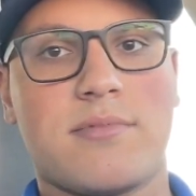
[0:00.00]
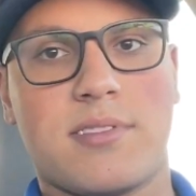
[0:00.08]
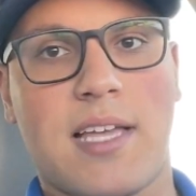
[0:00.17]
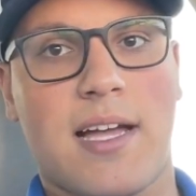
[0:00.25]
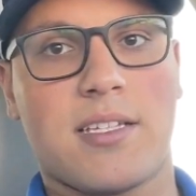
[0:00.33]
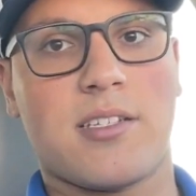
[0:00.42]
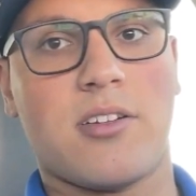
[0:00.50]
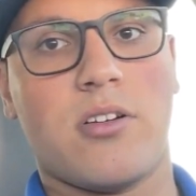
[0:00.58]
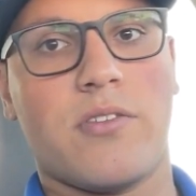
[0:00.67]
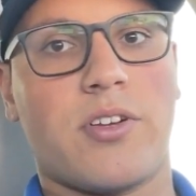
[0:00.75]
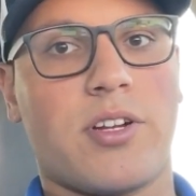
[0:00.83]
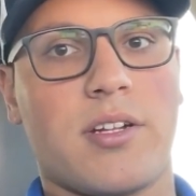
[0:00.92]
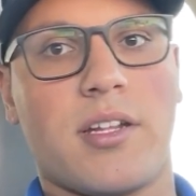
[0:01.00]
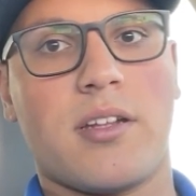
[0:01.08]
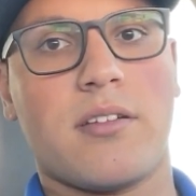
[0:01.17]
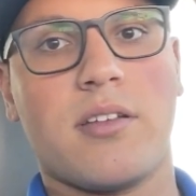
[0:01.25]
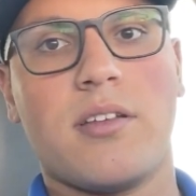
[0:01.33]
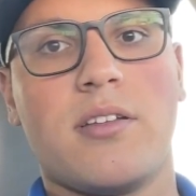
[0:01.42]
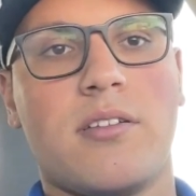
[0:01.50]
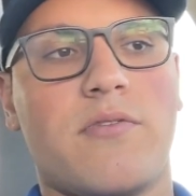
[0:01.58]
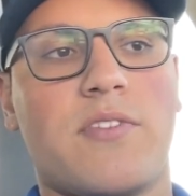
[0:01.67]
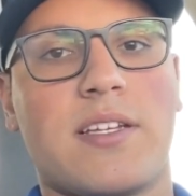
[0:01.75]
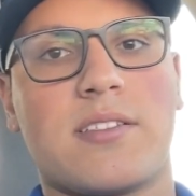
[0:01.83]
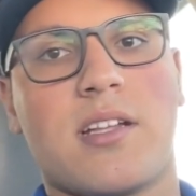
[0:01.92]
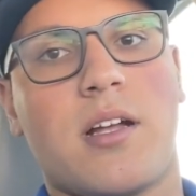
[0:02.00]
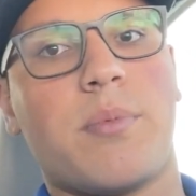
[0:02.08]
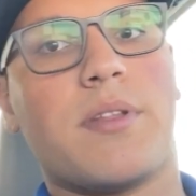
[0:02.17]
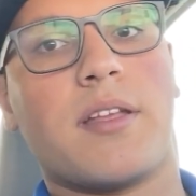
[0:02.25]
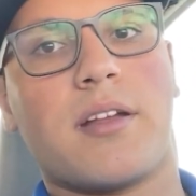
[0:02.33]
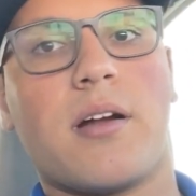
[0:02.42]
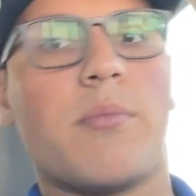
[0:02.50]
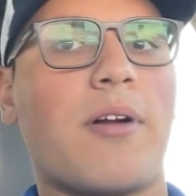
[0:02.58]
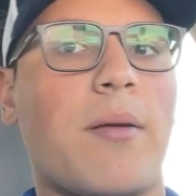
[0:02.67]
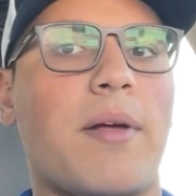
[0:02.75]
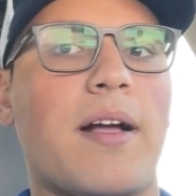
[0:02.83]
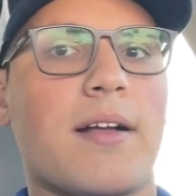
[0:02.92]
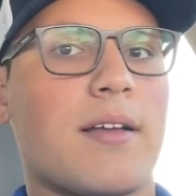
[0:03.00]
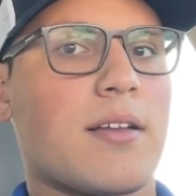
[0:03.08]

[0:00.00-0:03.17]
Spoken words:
taxied over and then fixed up and then come right back.